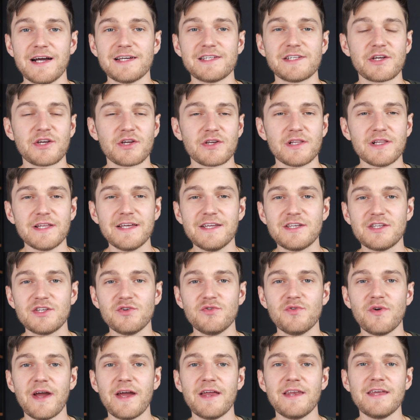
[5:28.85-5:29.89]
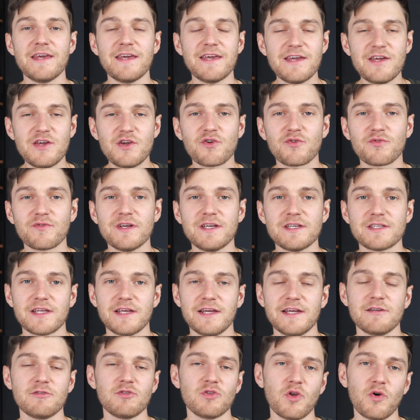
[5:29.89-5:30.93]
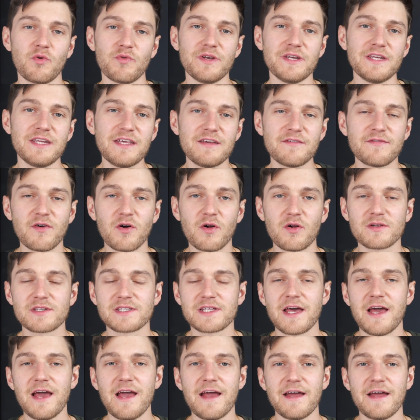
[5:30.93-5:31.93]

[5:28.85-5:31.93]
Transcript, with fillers: as it could lead to an increase in loan defaults,